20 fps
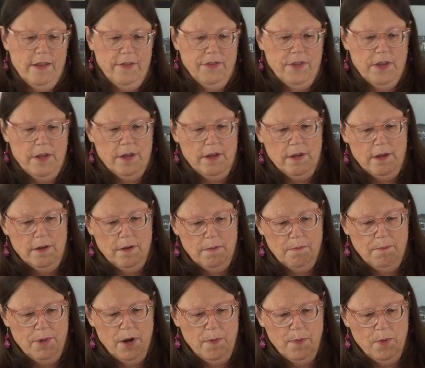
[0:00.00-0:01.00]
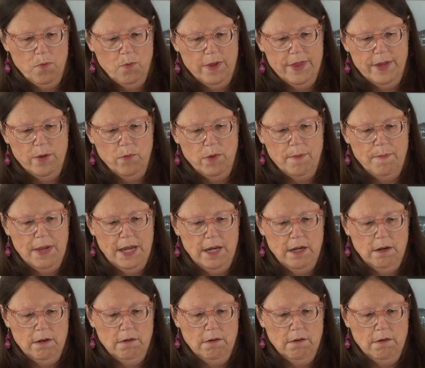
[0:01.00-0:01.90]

the purple one that we made.